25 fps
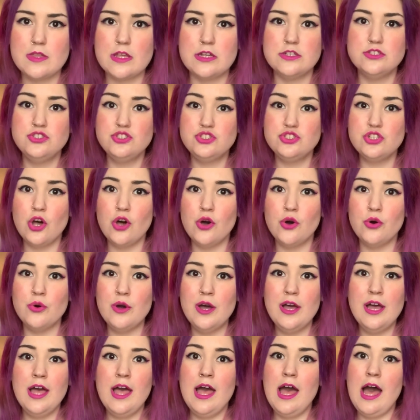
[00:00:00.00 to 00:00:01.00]
So
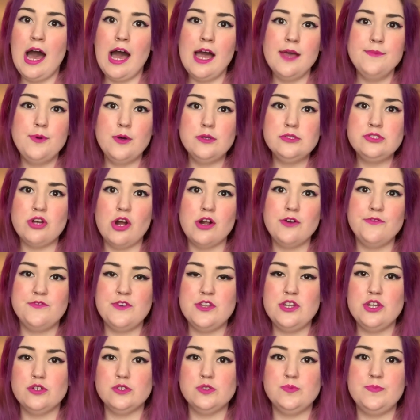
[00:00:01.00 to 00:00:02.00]
I post art
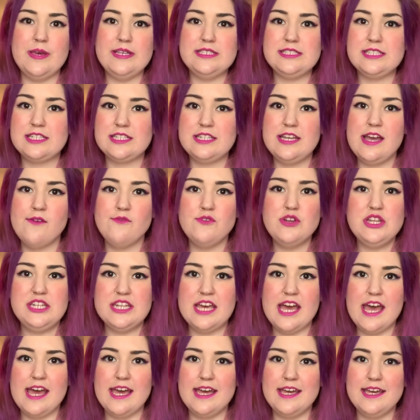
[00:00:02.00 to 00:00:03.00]
videos basically every
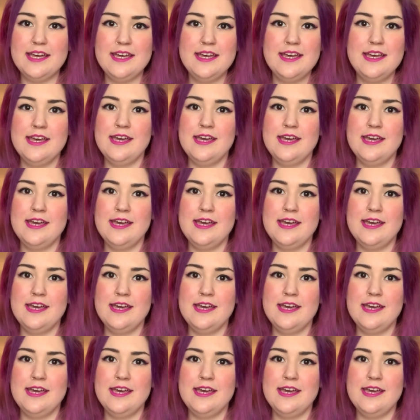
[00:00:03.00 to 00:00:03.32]
day,